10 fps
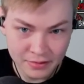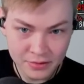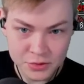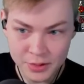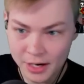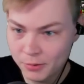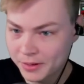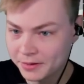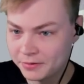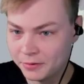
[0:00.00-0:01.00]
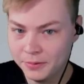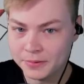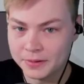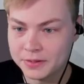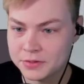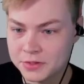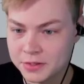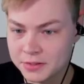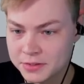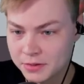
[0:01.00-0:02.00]
So now what we're going to do is
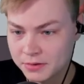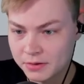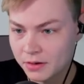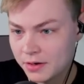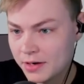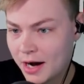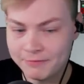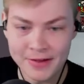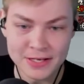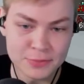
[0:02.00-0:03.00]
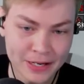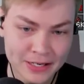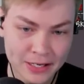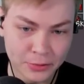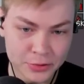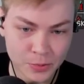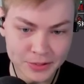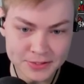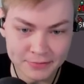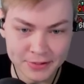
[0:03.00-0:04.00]
just not Fang Spec and Healer at
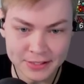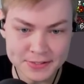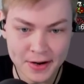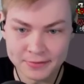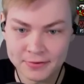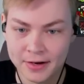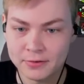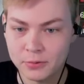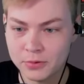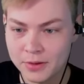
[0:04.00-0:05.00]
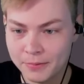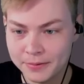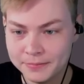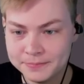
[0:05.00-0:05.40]
27. That's not tech. Don't do that one.